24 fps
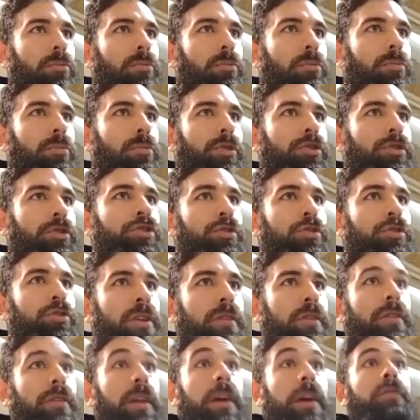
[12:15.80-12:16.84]

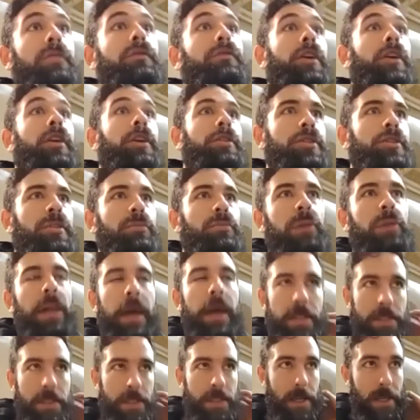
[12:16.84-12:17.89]
producing like virgin
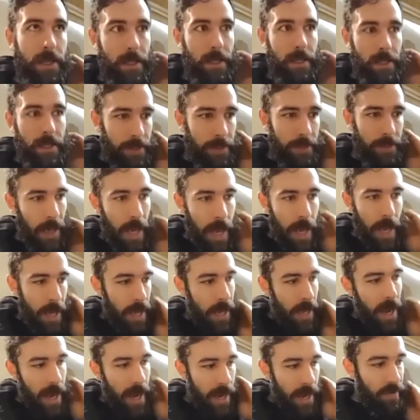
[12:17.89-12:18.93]
plastics.
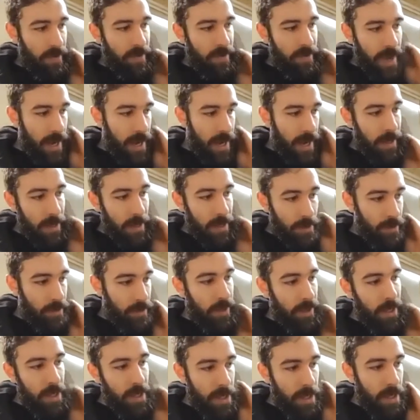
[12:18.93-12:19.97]
Mm-hmm. And then
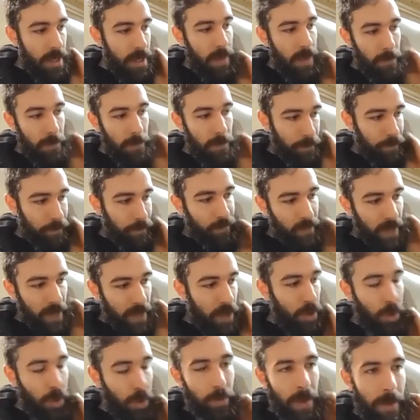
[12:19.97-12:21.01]
the you know,
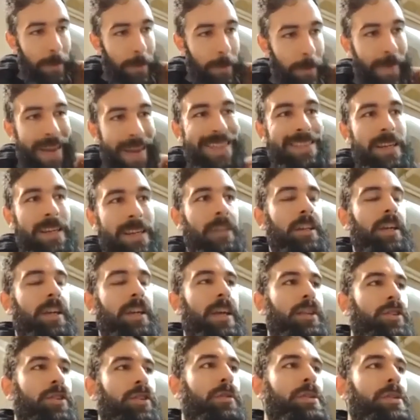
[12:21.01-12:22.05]
it'd be amazing to
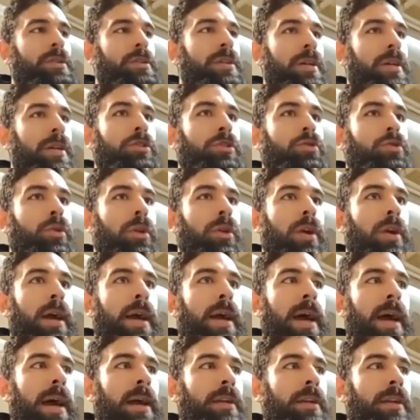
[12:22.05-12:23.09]
get to a stage where I
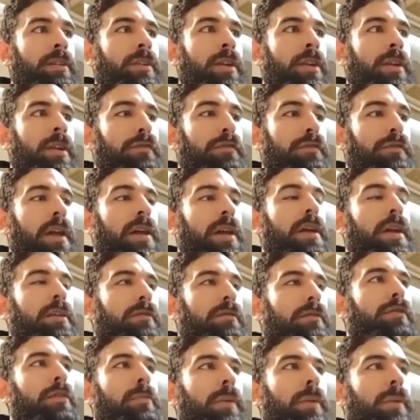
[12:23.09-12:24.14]
had enough like
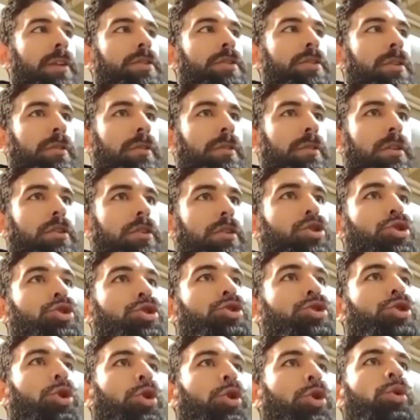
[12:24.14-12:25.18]
information that
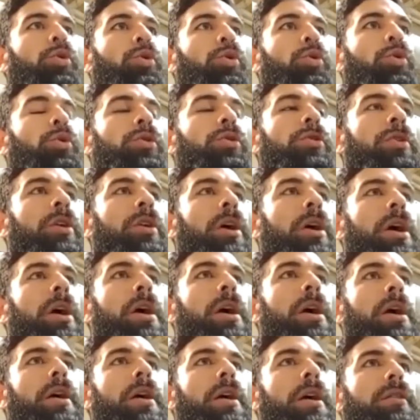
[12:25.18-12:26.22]
showed
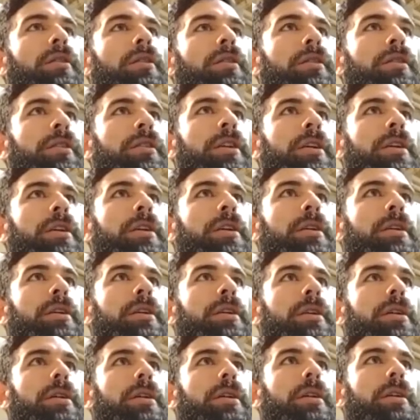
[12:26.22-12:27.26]
the
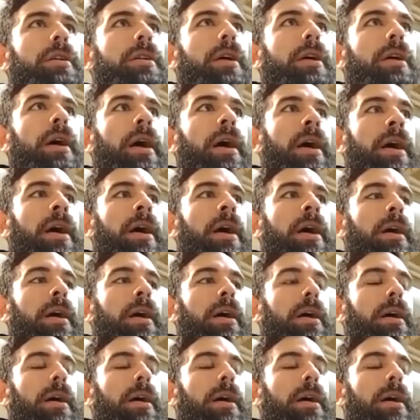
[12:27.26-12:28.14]
uh,